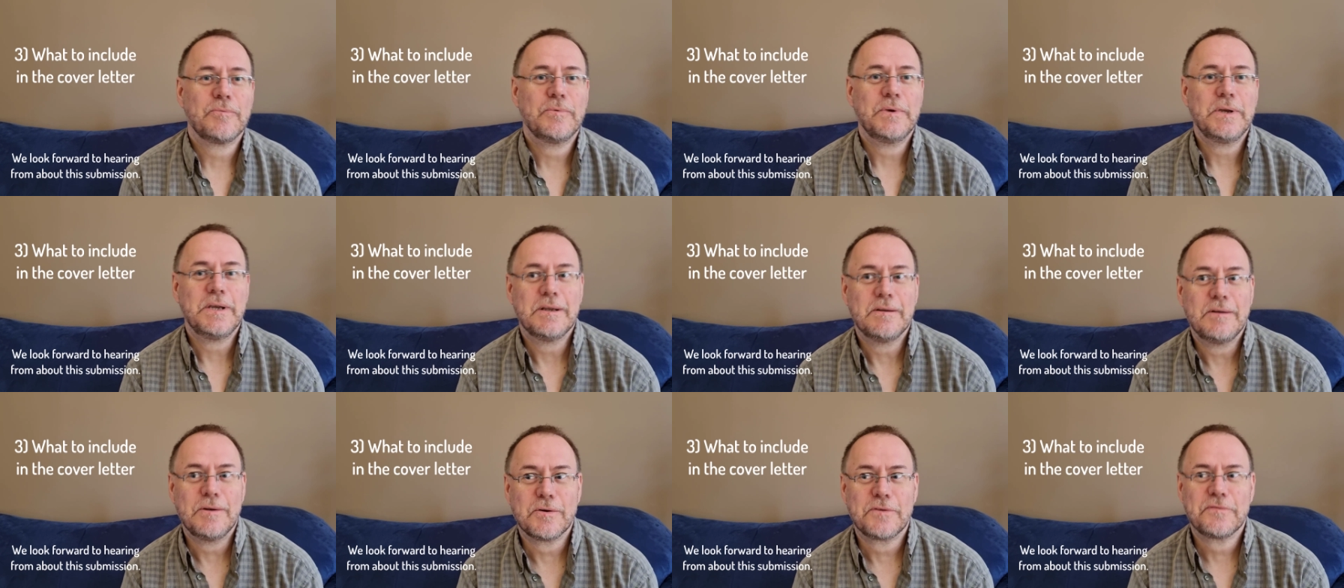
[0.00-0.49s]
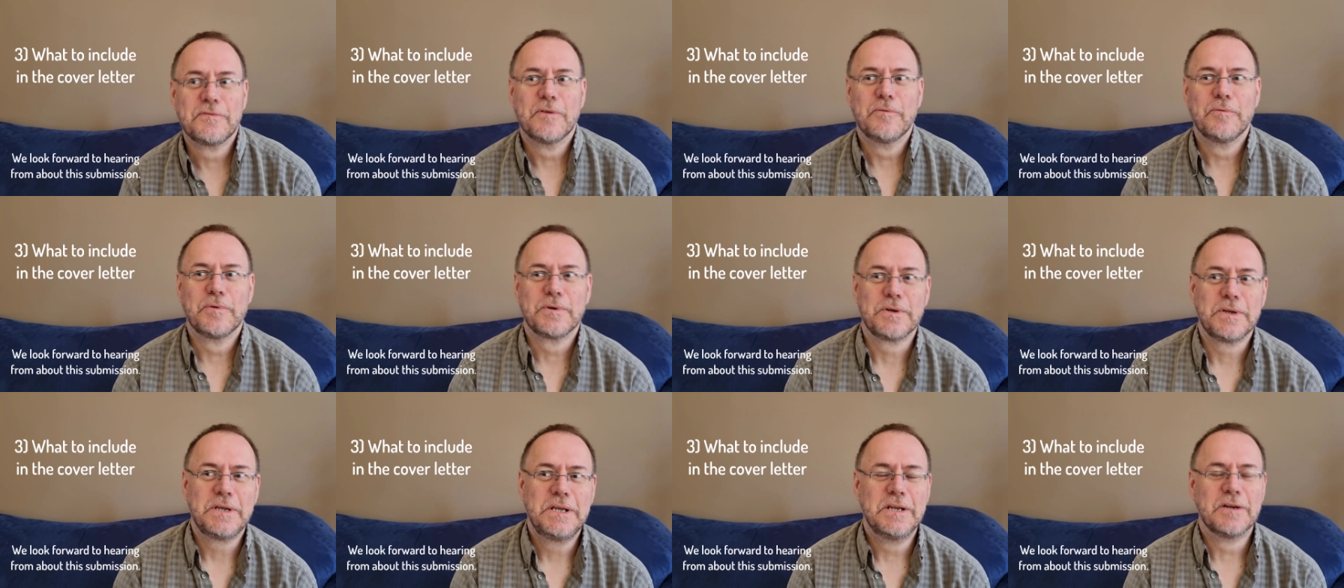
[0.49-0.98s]
we look
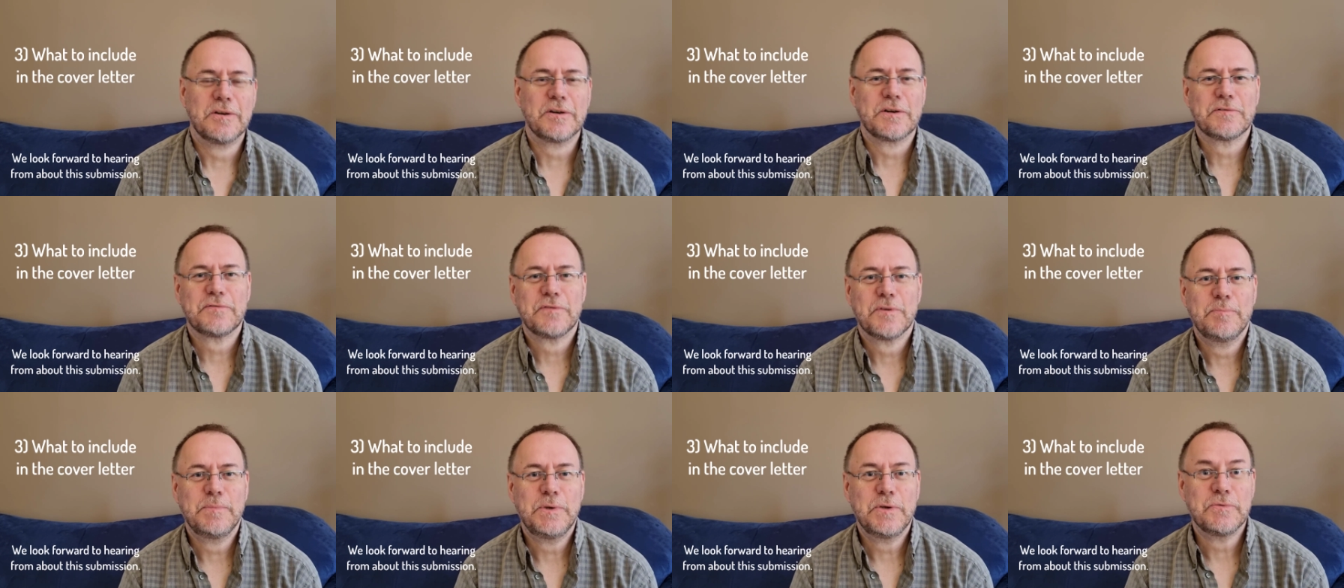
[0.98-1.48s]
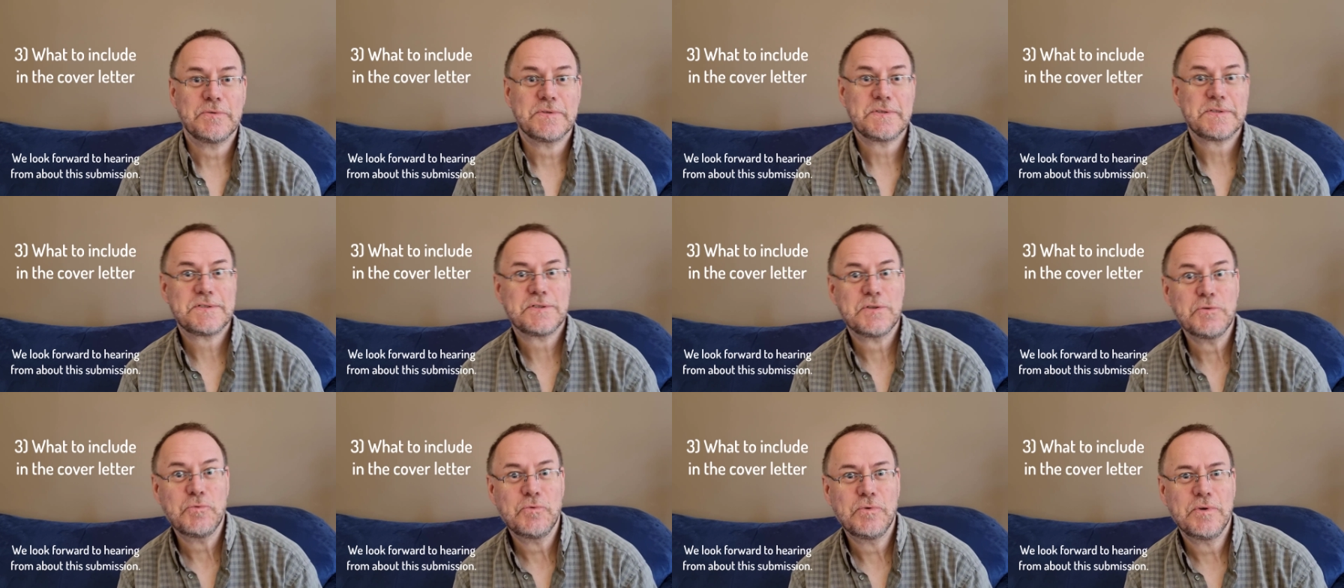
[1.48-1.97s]
forward to hearing from you
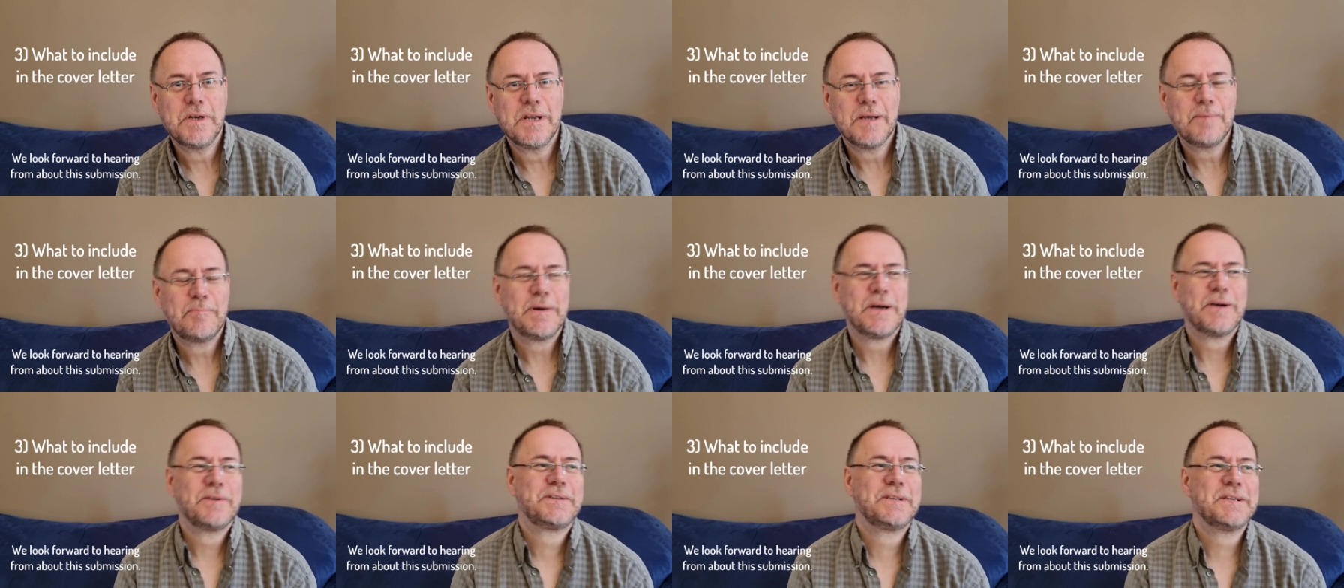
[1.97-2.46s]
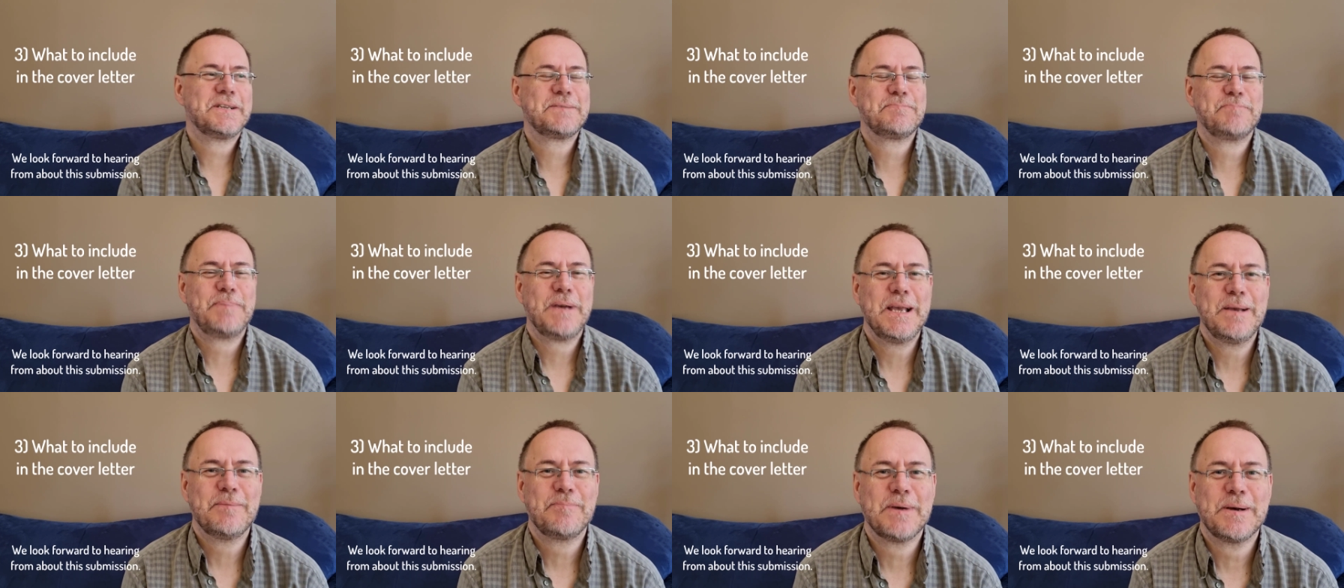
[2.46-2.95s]
soon about this
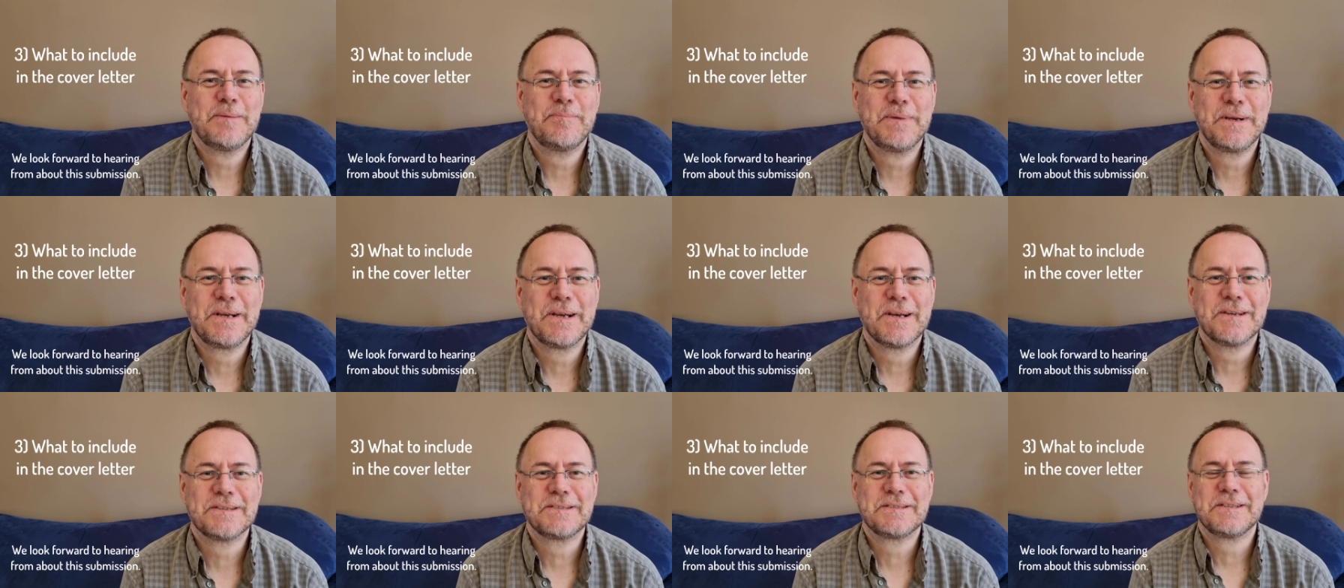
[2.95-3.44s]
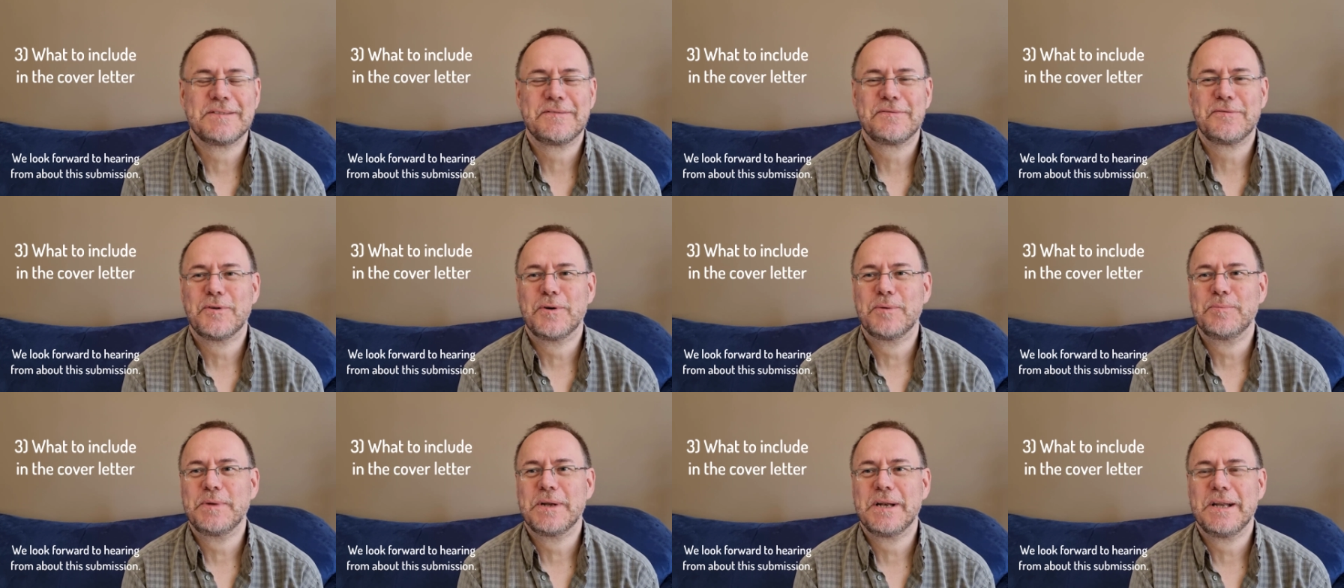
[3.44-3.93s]
paper because it
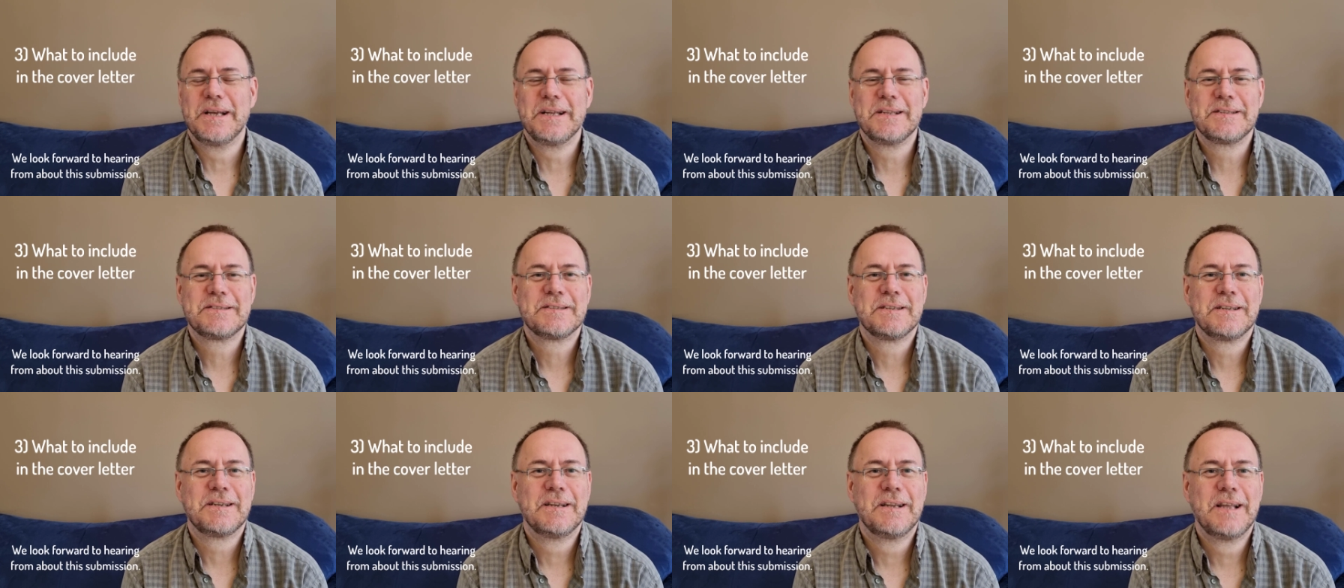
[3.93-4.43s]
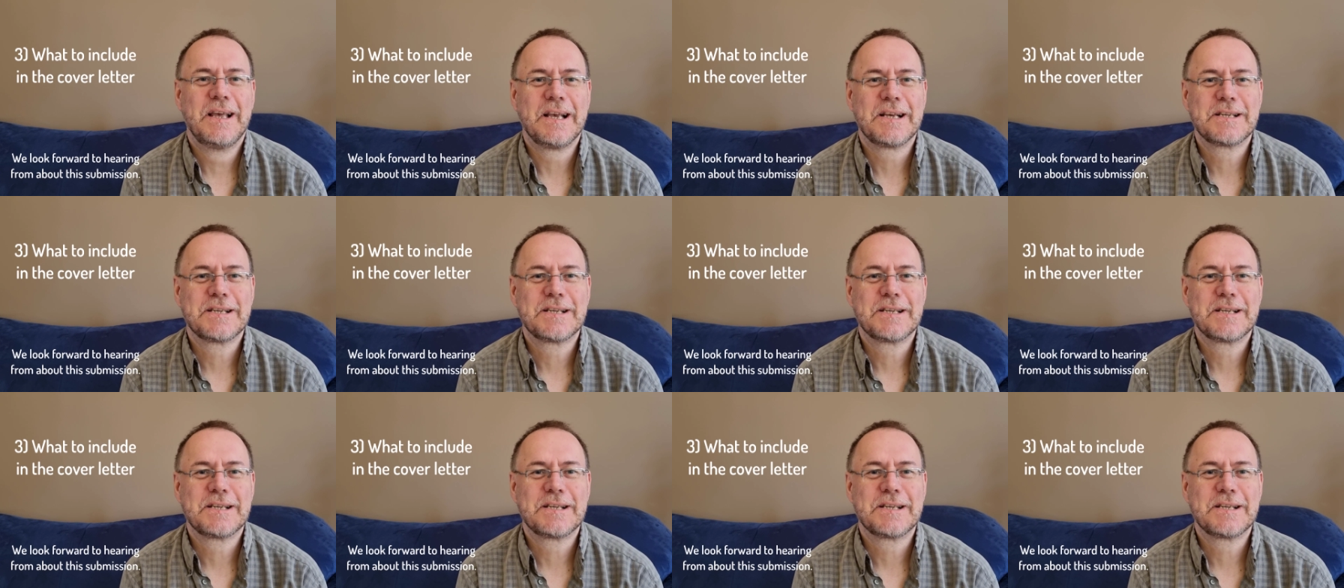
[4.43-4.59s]
formulates an